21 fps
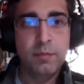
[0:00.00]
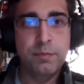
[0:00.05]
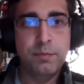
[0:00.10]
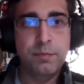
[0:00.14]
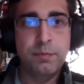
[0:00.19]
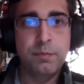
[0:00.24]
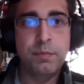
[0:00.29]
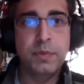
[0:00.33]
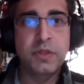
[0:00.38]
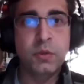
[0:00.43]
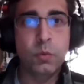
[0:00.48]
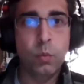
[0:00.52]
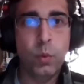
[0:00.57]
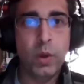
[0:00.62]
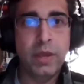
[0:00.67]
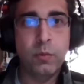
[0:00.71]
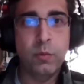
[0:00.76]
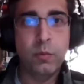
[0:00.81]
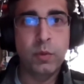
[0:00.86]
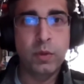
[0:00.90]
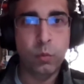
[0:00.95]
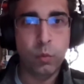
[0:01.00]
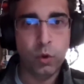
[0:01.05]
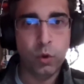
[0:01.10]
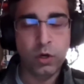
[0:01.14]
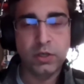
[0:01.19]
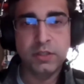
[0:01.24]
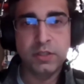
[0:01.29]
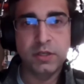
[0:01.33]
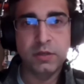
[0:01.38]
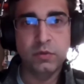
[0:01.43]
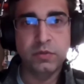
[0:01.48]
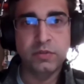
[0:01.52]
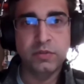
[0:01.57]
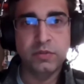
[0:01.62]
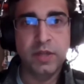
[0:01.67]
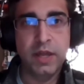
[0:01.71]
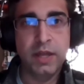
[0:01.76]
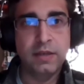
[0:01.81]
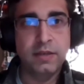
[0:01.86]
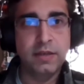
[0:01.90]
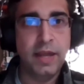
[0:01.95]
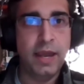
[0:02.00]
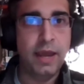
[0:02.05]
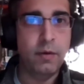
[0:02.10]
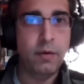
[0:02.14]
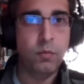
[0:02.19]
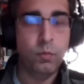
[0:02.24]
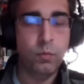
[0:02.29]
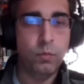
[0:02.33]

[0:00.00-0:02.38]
But the way we worked it was that, yeah,